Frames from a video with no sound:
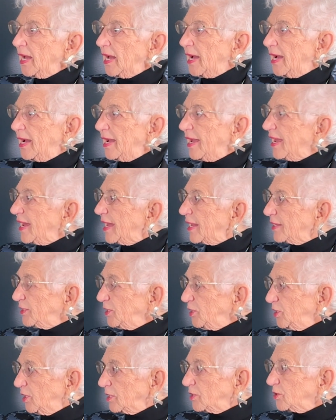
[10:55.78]
I had a
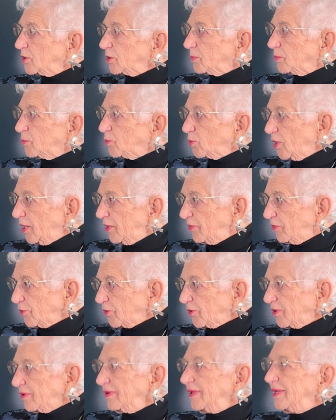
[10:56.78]
younger
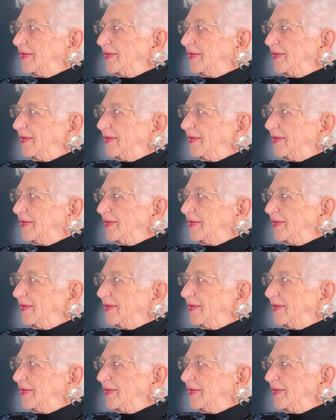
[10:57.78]
brother